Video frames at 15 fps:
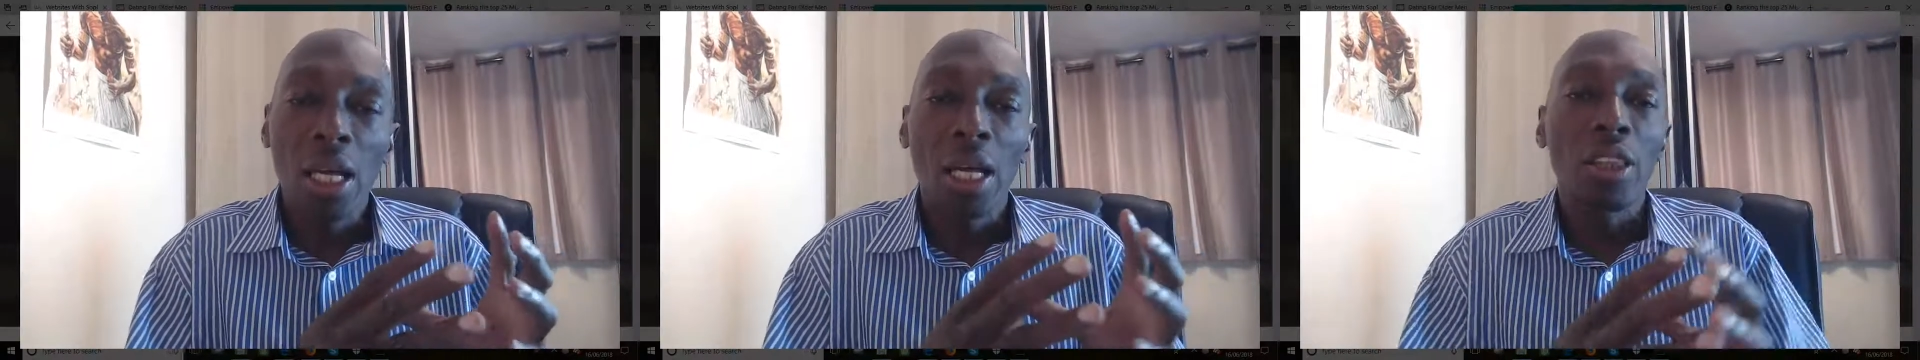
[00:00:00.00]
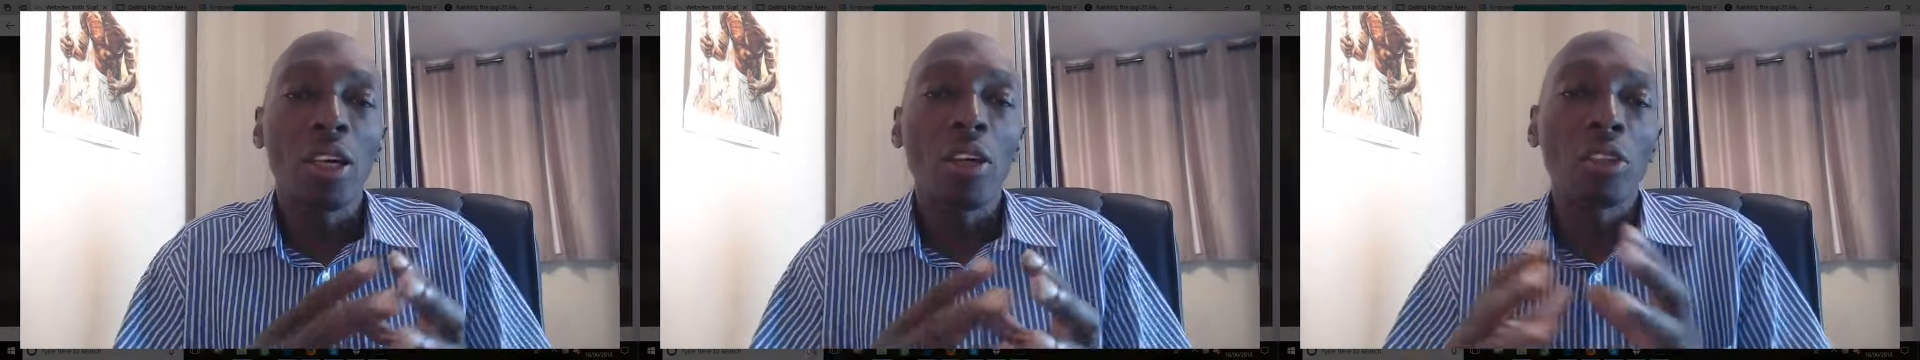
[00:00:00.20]

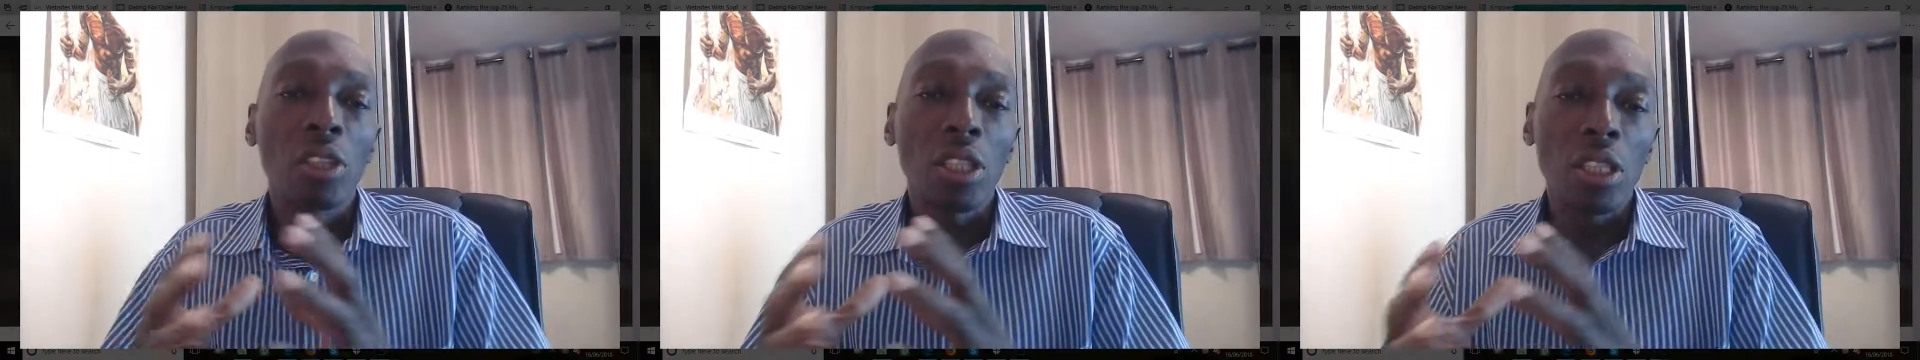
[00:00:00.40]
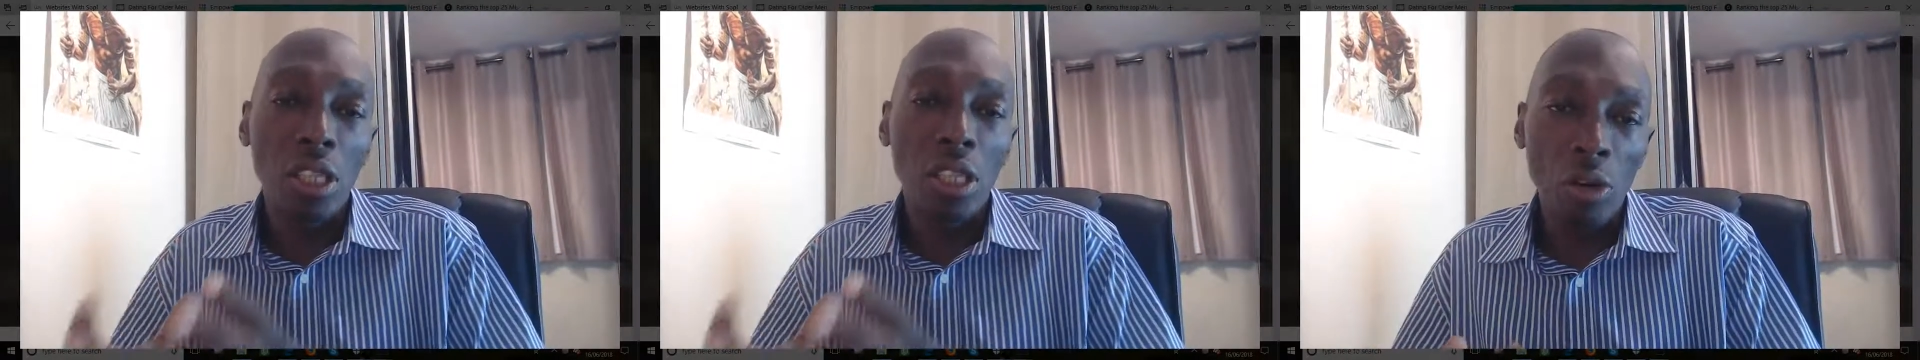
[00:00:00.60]
and those
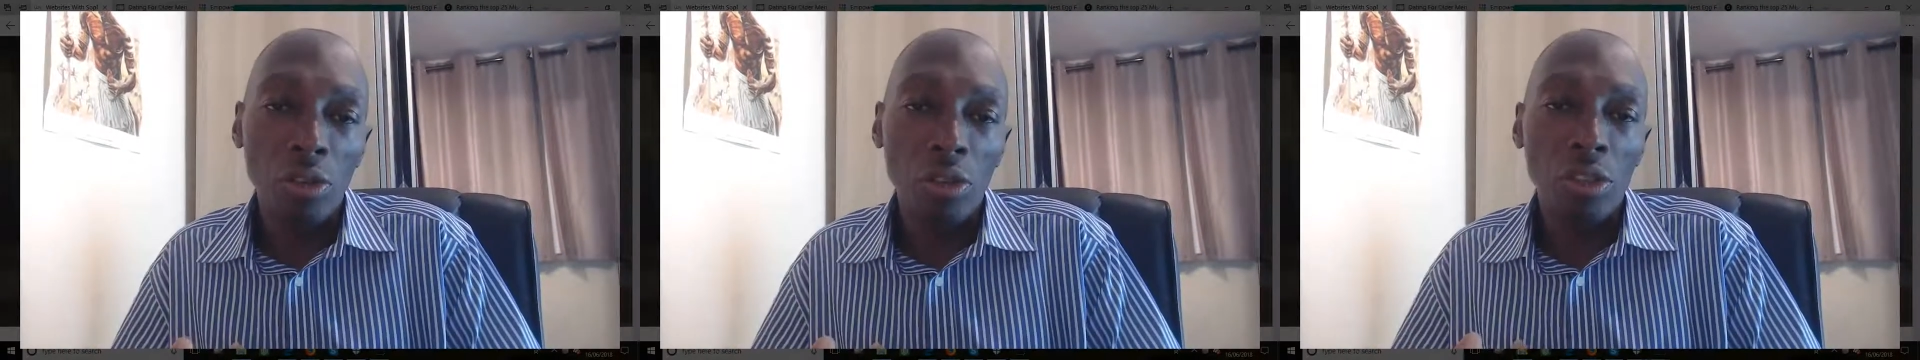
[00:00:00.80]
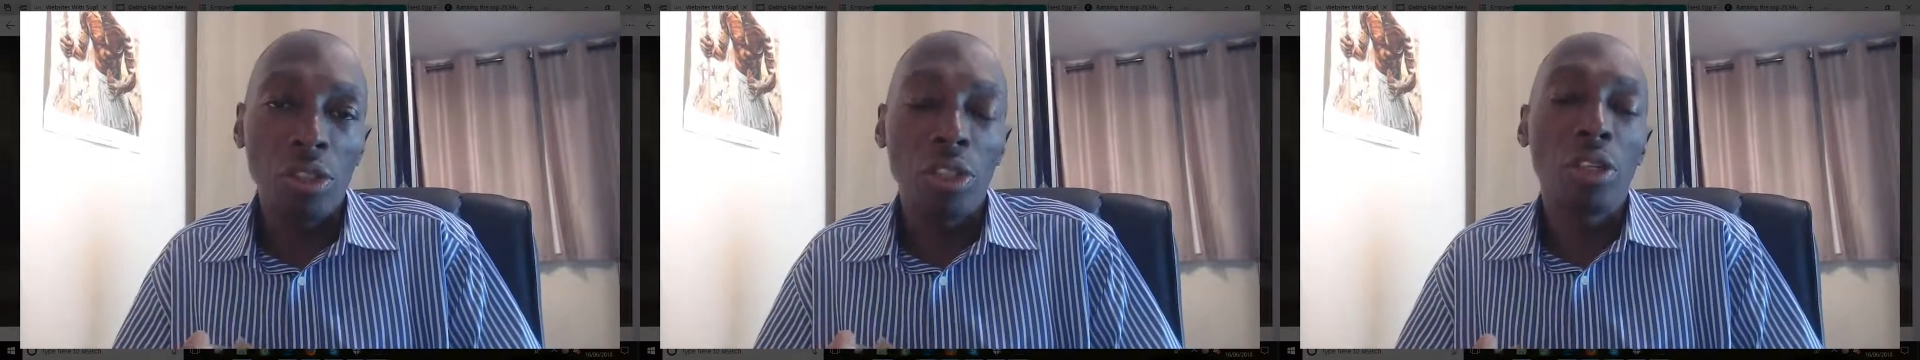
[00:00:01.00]
that
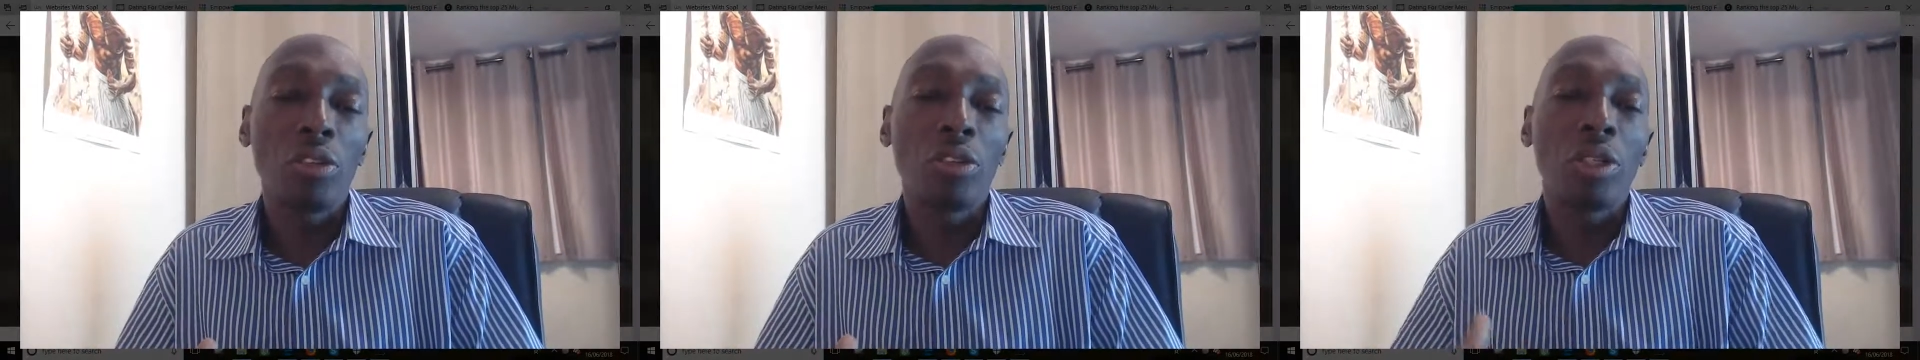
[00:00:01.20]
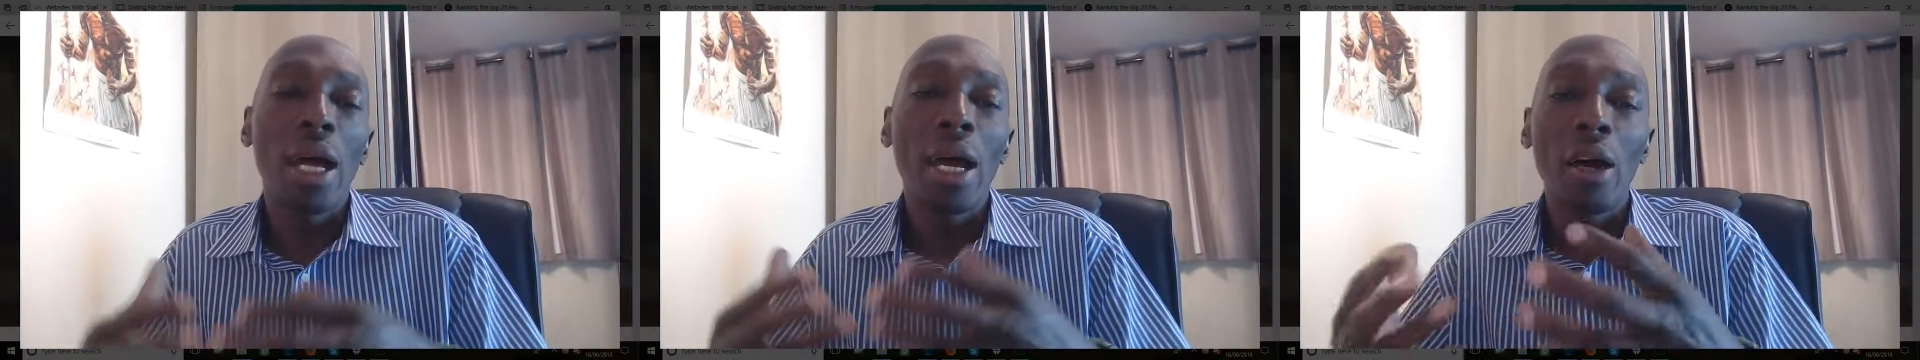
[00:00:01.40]
don't,
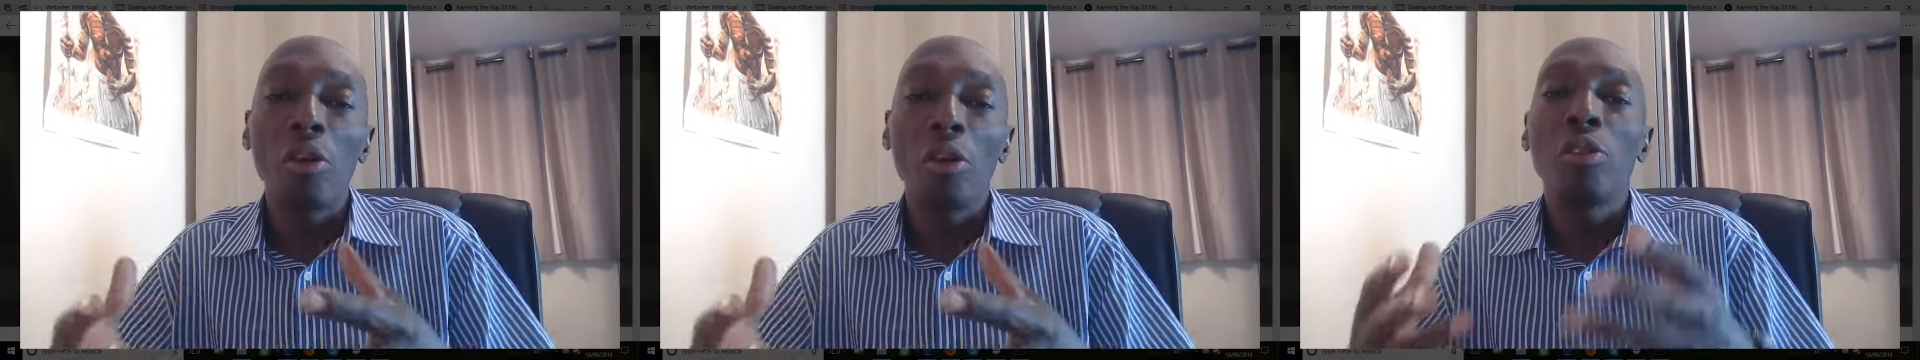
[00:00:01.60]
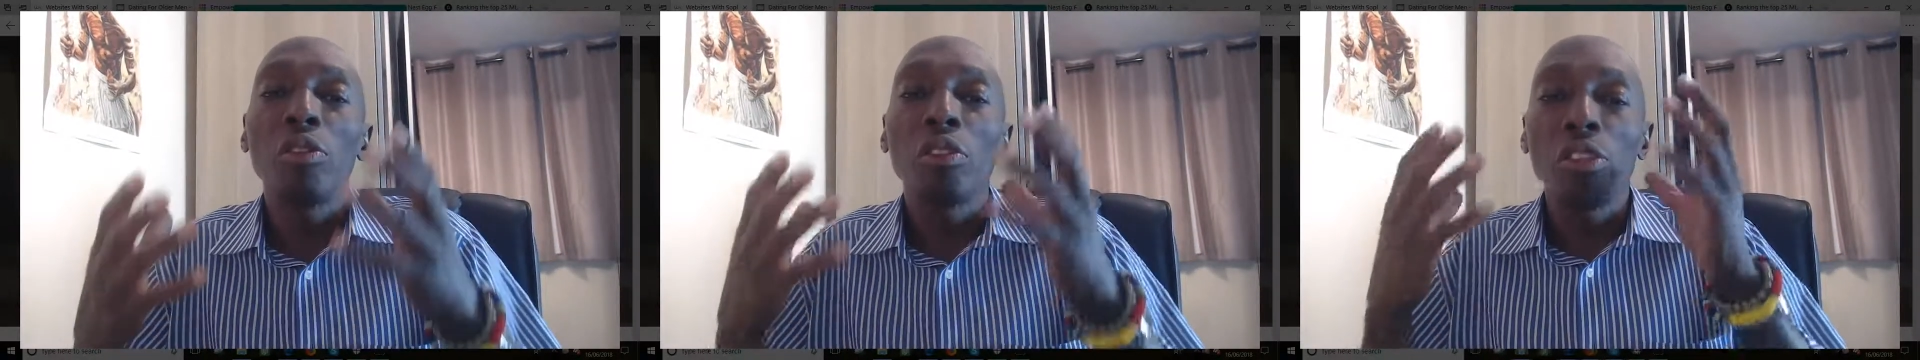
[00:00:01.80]
and
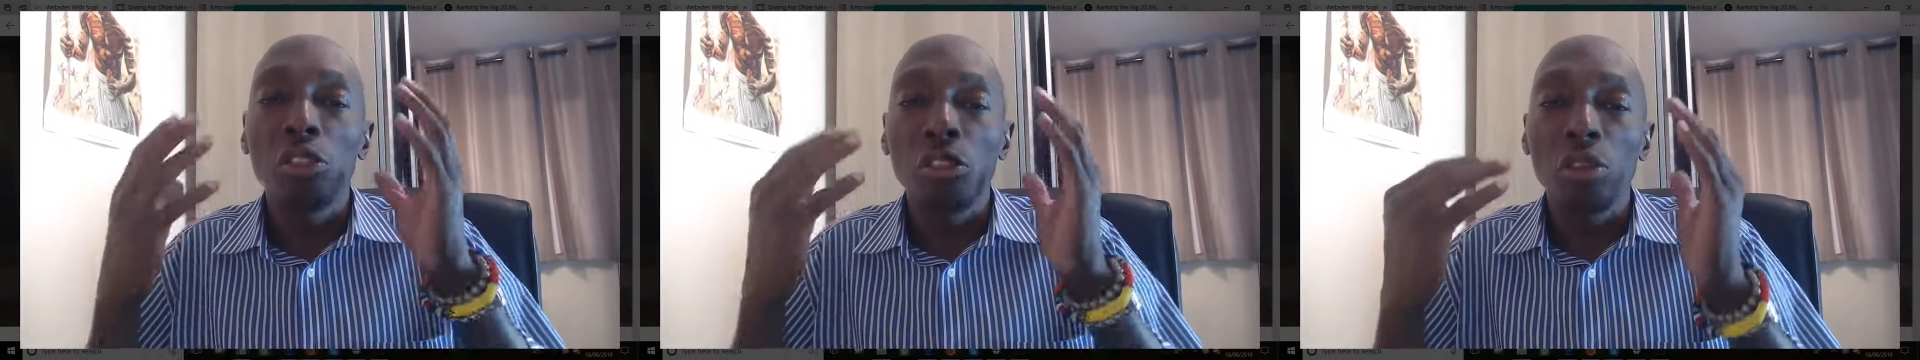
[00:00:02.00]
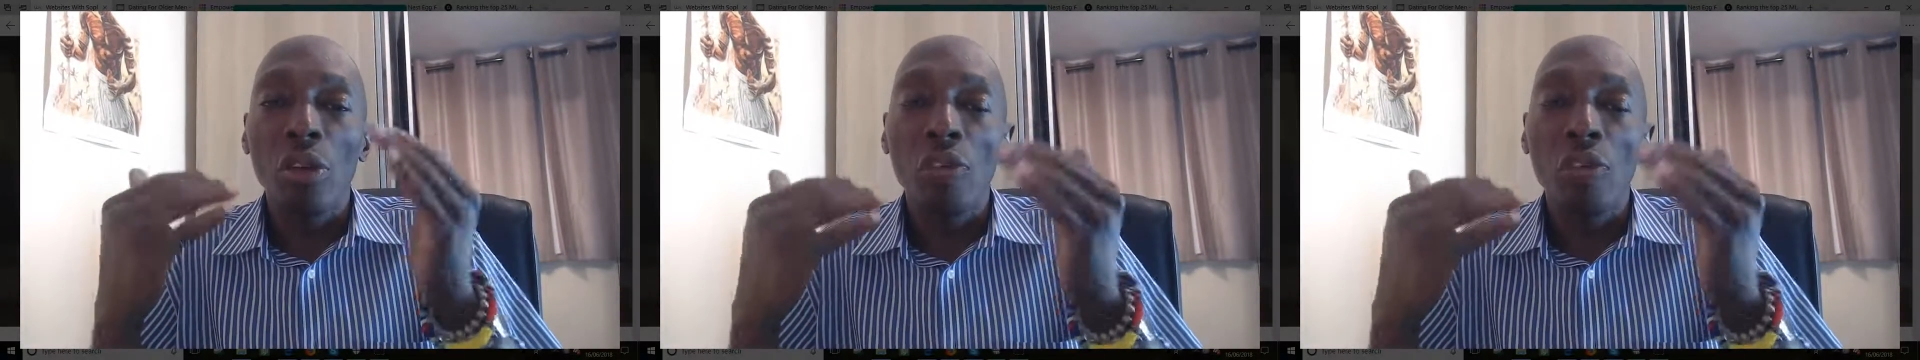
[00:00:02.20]
how you,